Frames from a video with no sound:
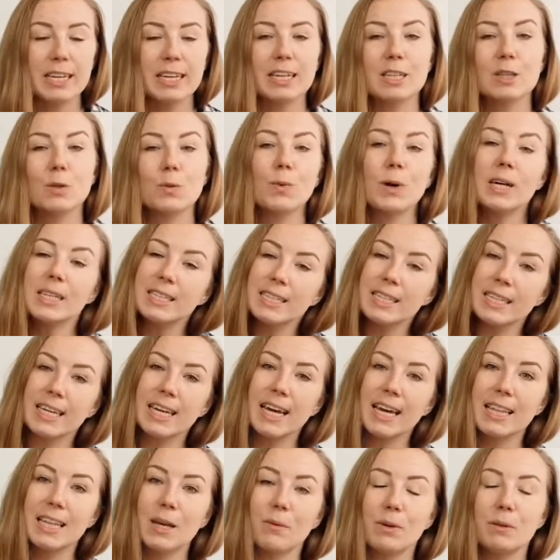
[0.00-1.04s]
and once
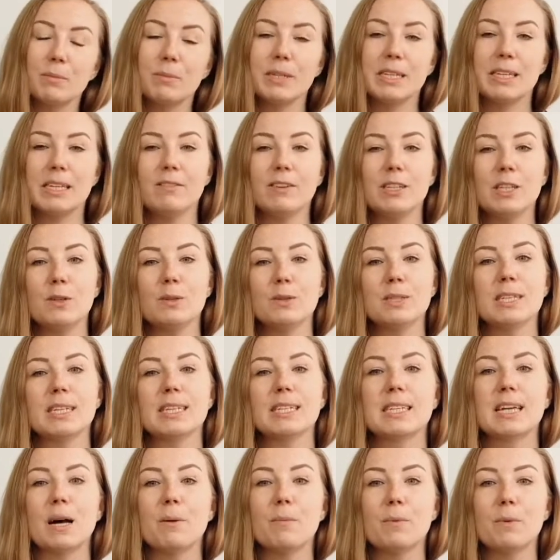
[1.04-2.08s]
again, I will be giving you the
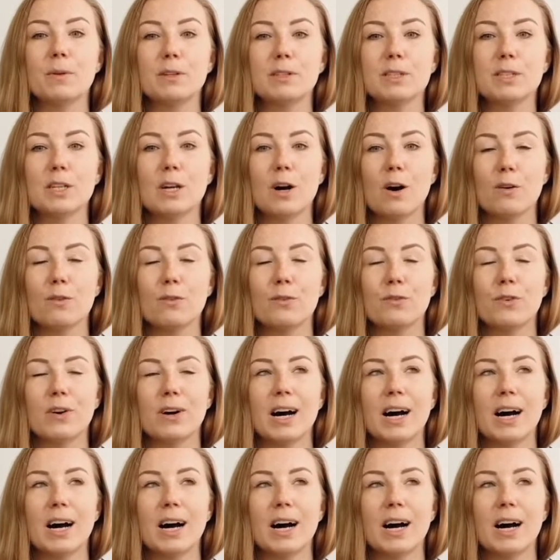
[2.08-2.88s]
examples of